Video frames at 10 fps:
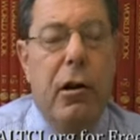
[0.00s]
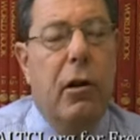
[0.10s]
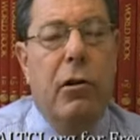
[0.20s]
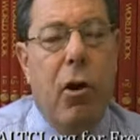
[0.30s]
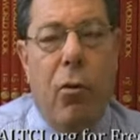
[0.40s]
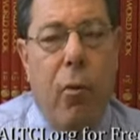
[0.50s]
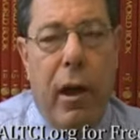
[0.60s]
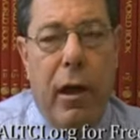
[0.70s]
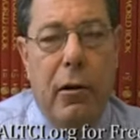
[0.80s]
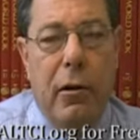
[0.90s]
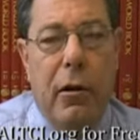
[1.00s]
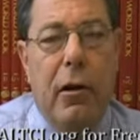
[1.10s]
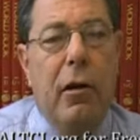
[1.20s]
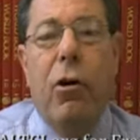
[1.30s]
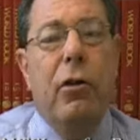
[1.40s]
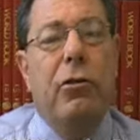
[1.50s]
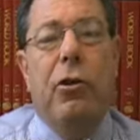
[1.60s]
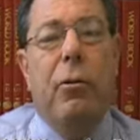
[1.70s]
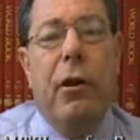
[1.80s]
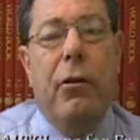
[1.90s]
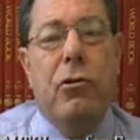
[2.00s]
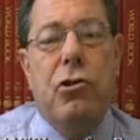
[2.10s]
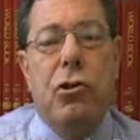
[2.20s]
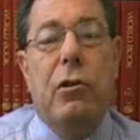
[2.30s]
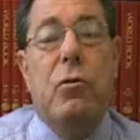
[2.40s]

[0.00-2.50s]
Don't wait. Long-term care insurance